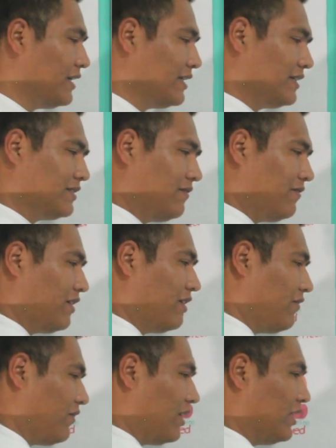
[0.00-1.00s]
That's a
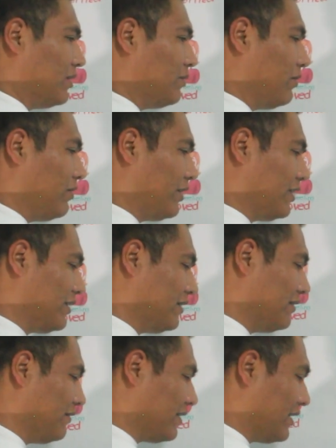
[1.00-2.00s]
very valid point,
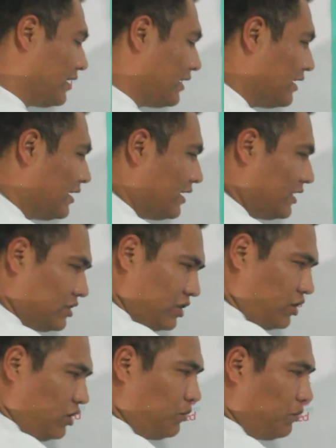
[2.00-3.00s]
okay? It's a
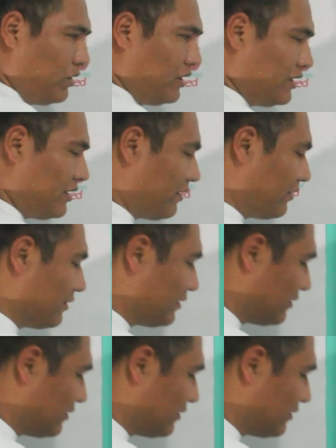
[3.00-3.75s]
good point there,